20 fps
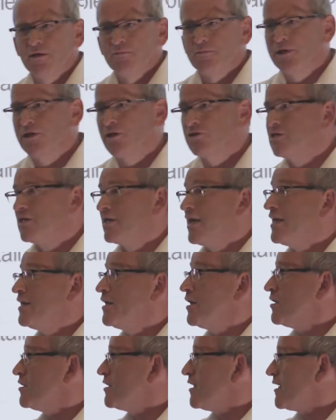Because
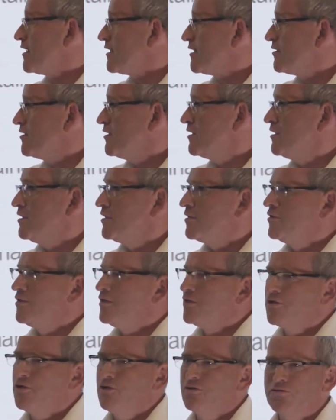again, unlike the
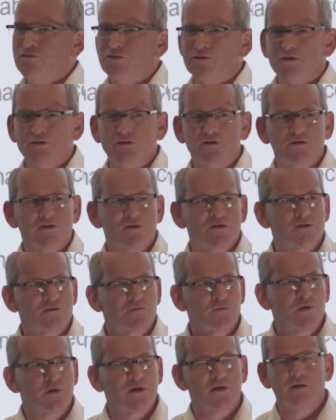acute trusts
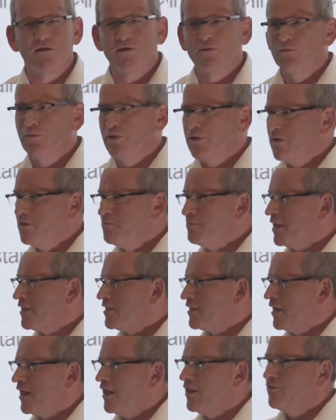within
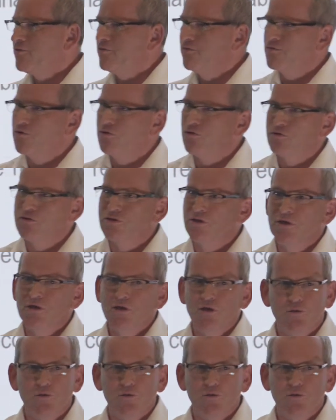mental health, of course,